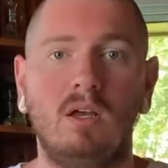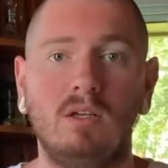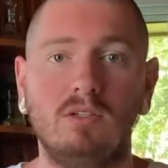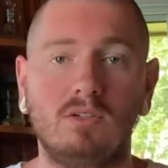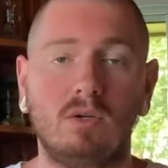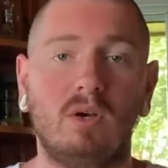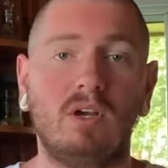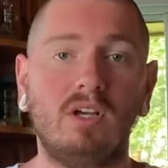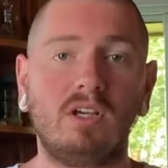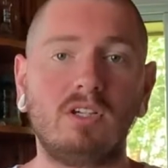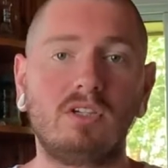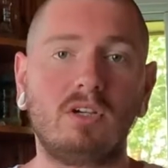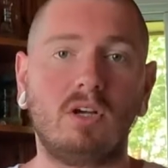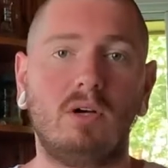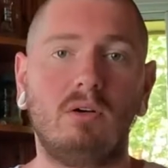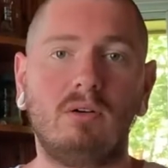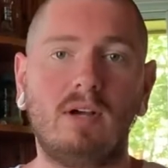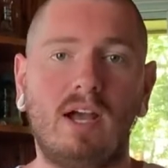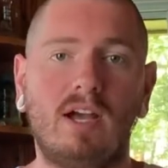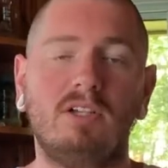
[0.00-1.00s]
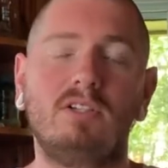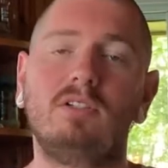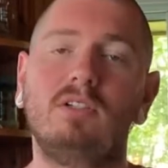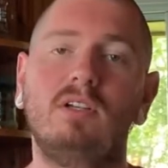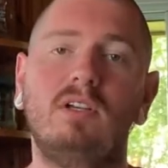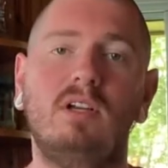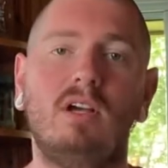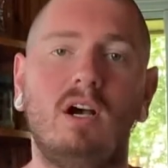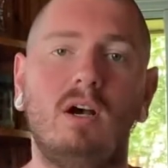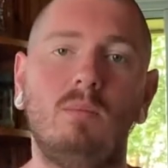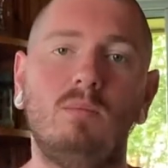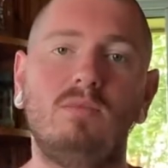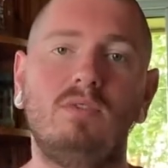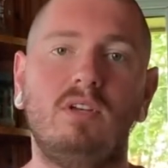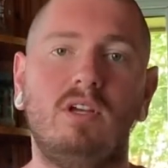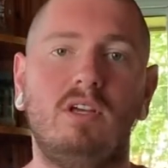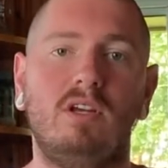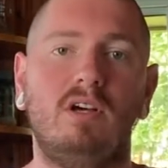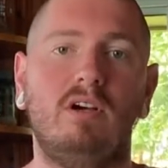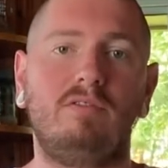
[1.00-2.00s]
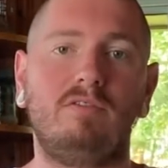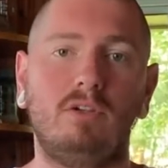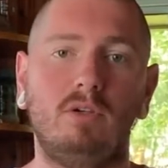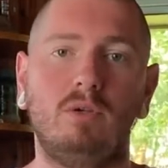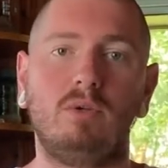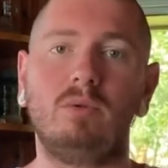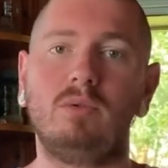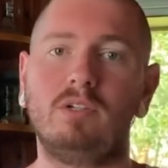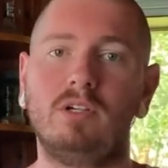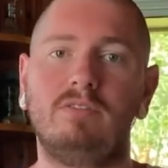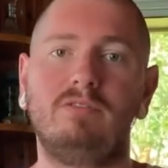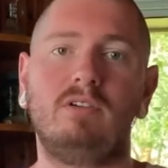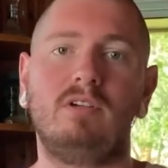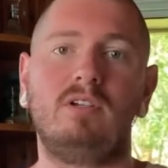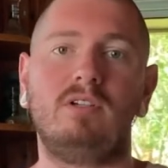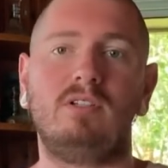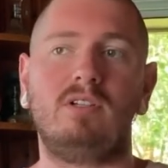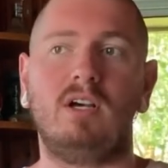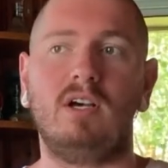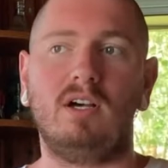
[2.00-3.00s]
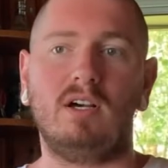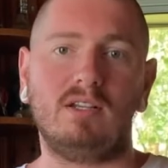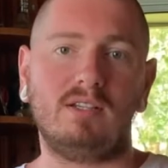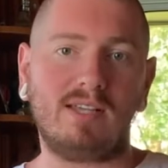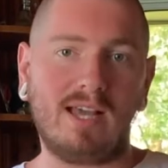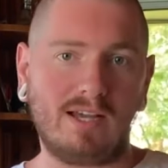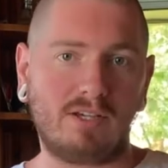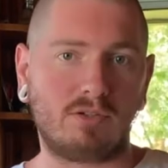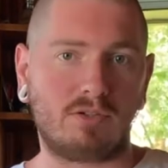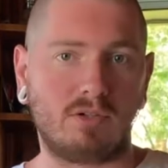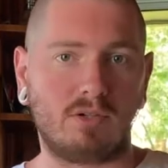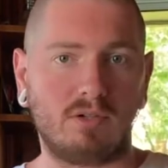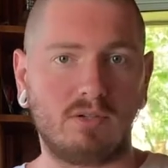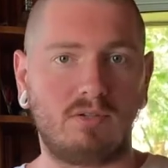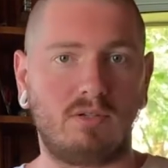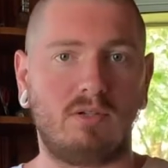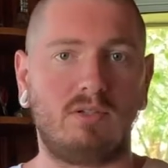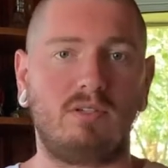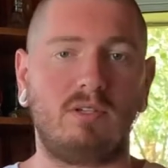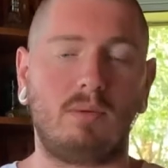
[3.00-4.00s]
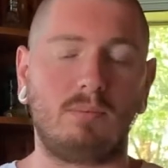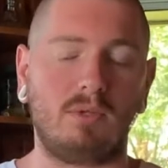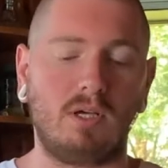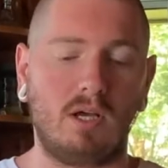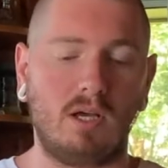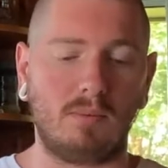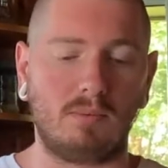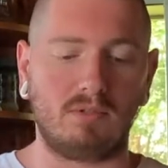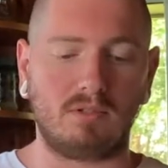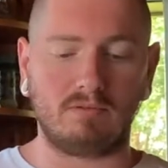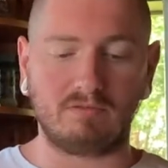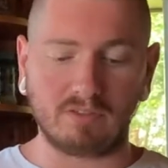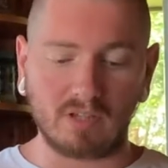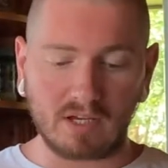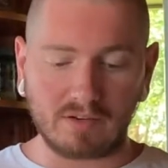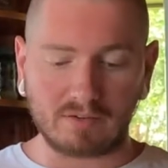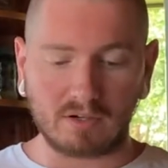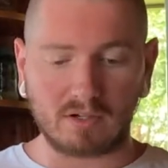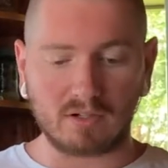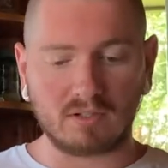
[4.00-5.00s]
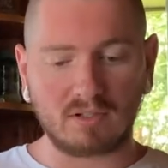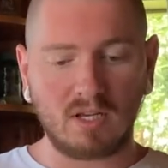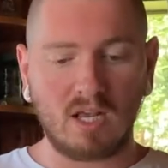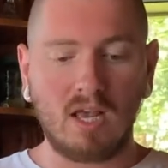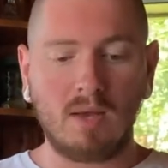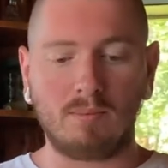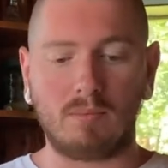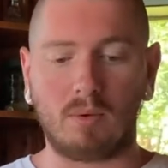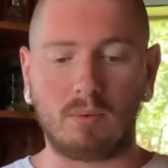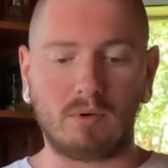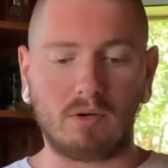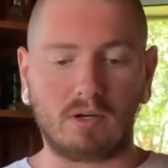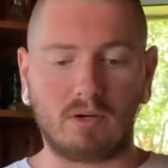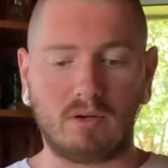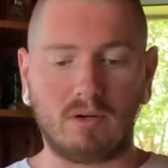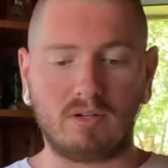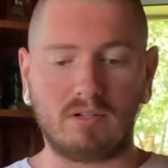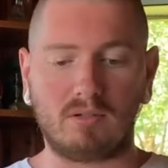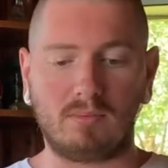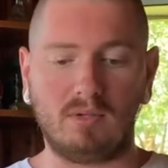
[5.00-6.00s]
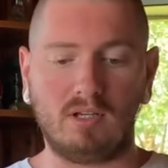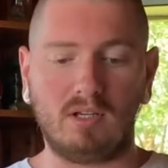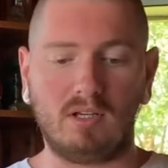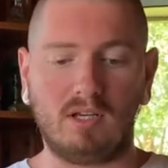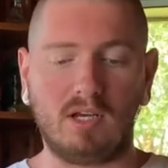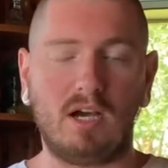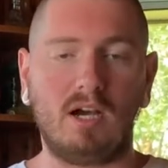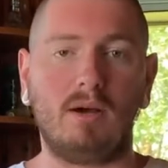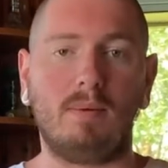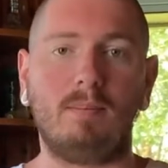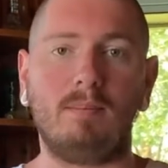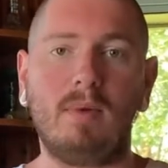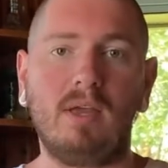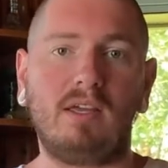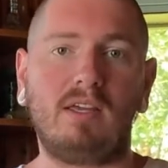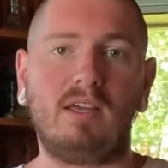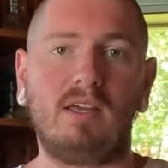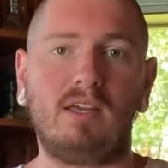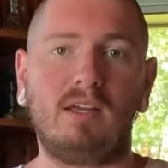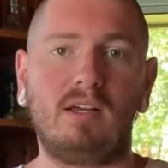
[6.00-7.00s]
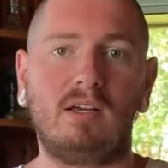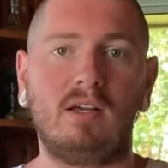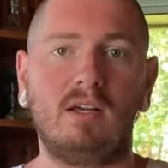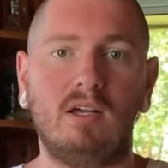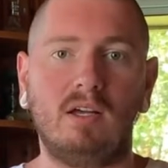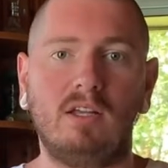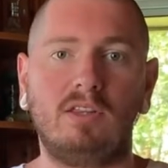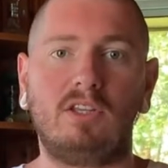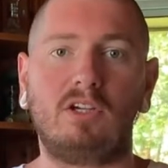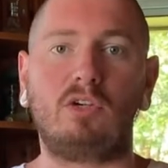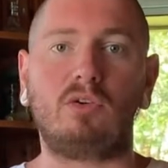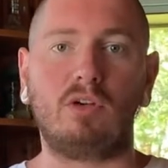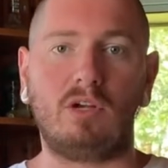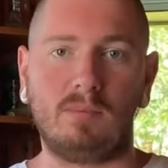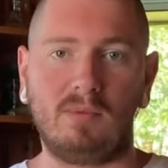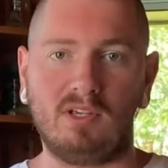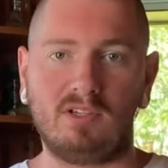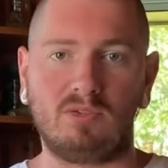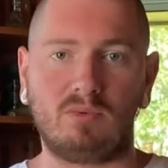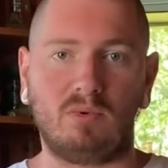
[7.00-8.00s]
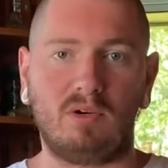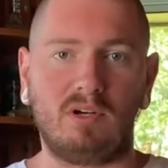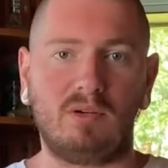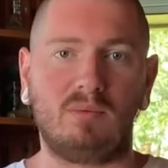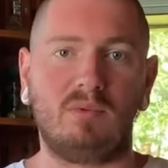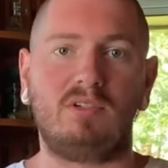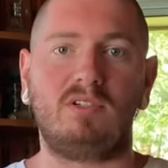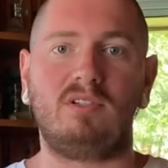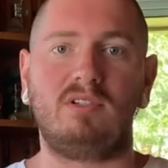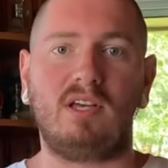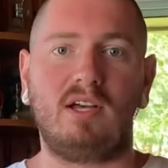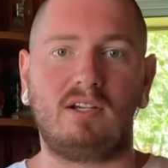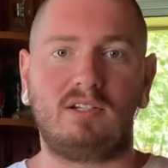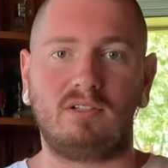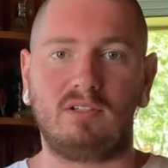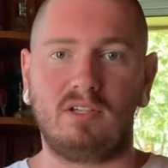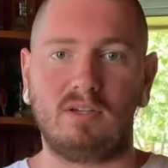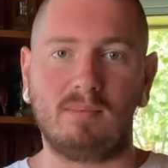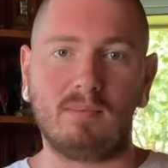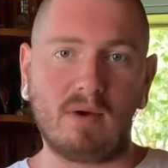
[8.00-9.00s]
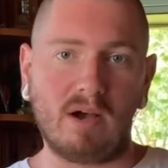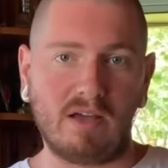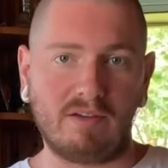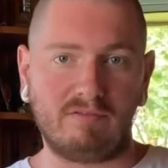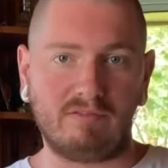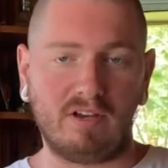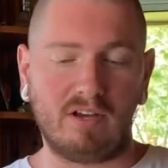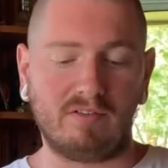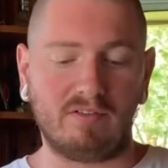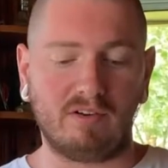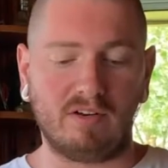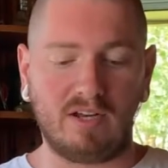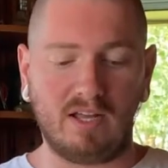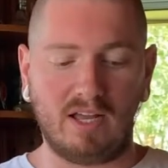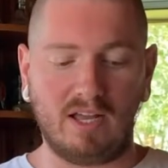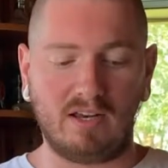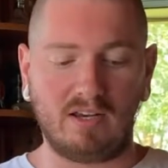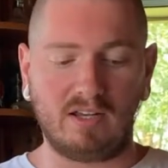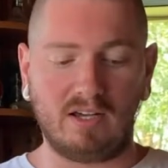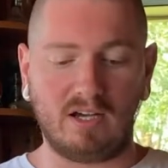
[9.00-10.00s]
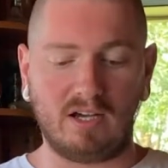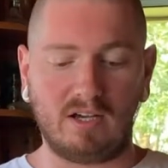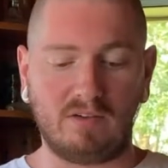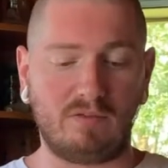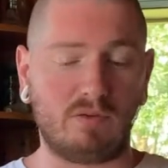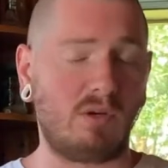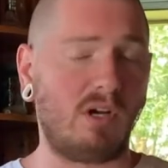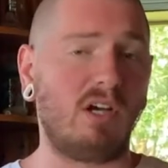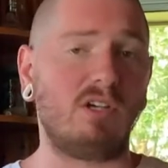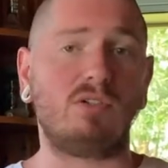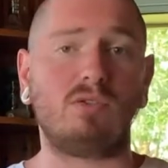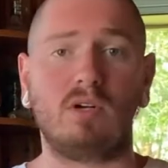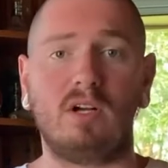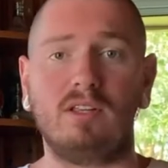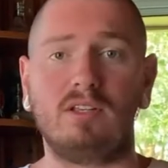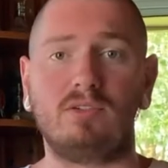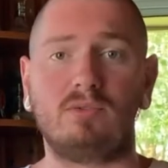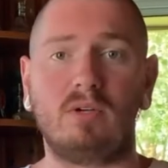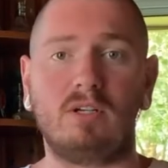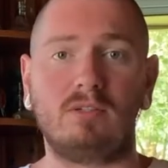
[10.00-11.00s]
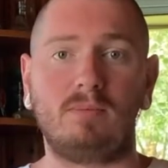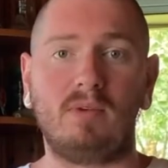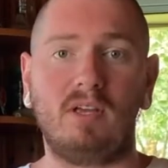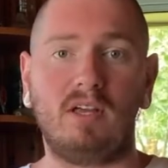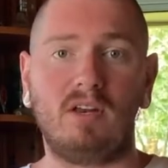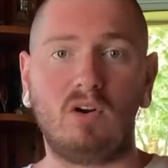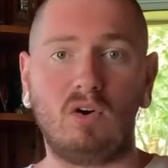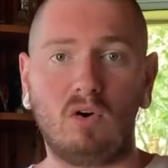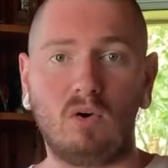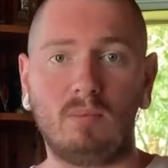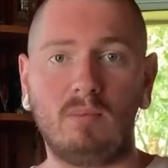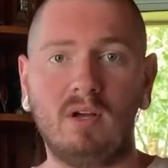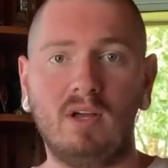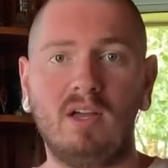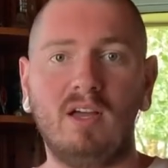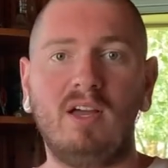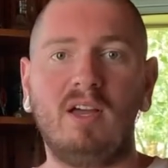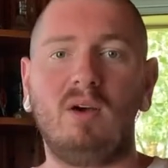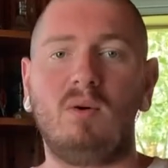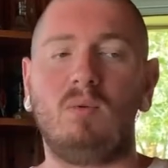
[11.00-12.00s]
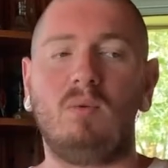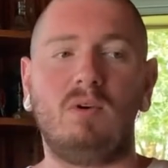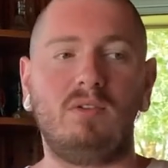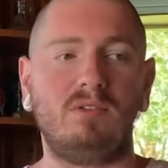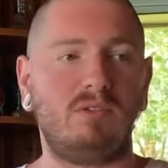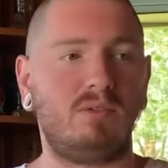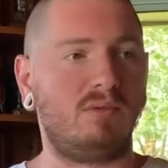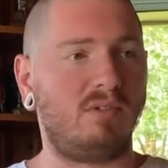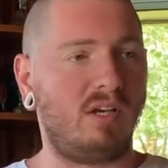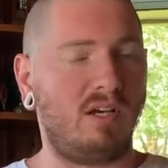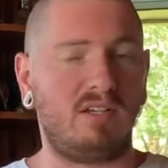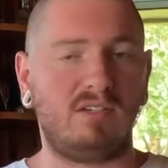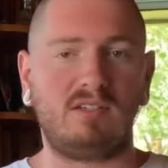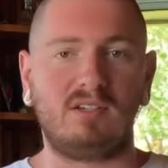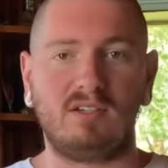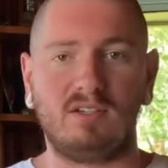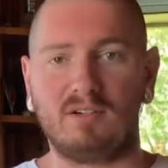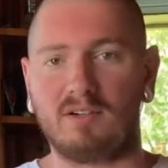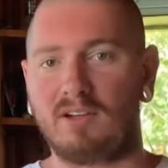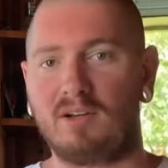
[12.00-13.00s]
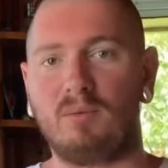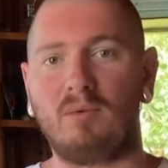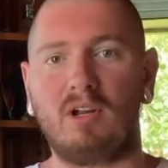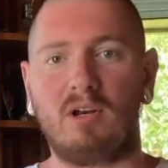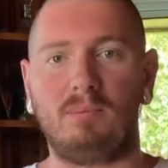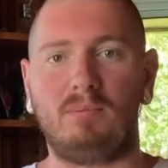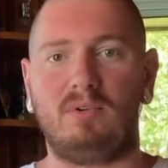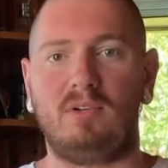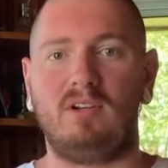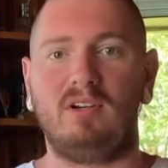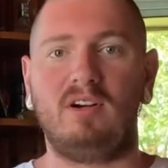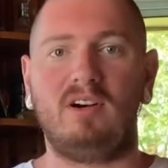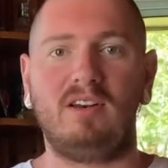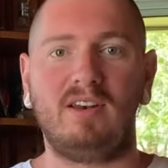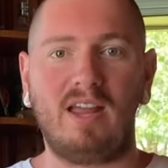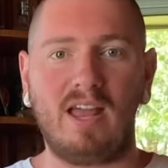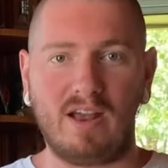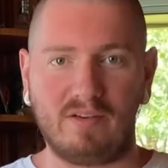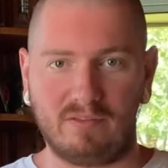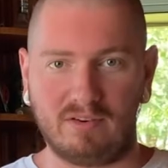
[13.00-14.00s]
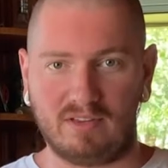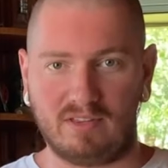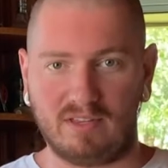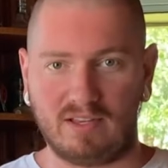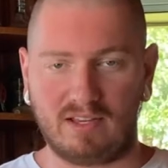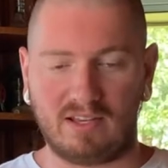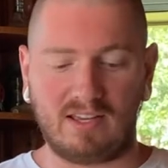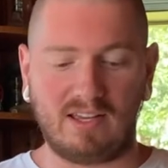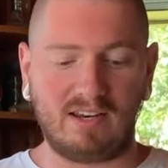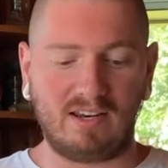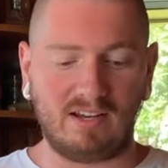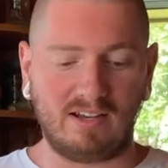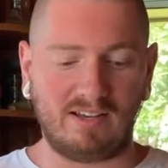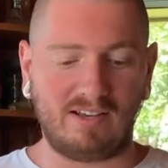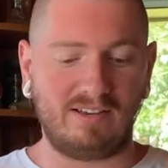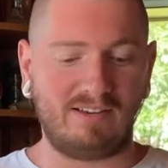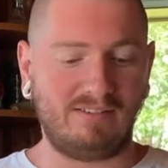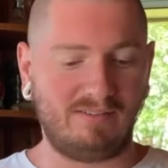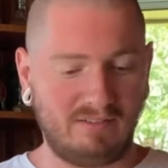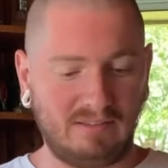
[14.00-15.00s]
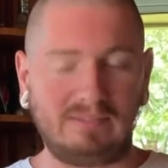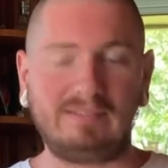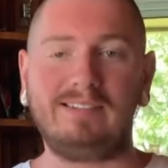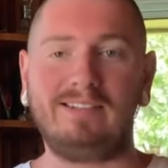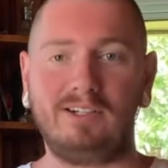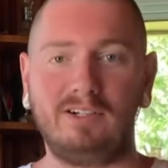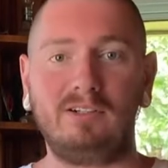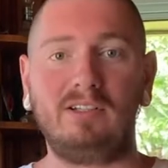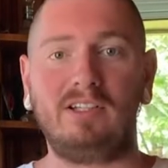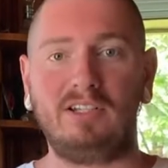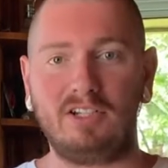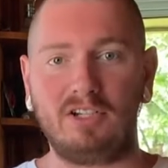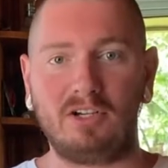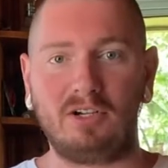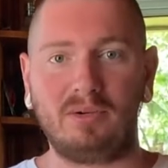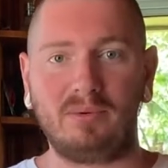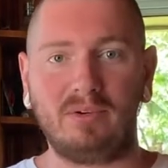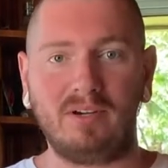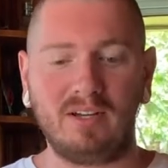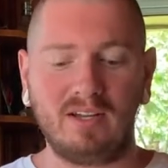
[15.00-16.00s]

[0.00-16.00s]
So requeijão actually comes in a few different textures and sometimes flavors, but we're going to be making the creamiest one, which is actually my favorite. And if you guys try this recipe at home, once you taste it, you're gonna wanna put it on everything, and I literally do.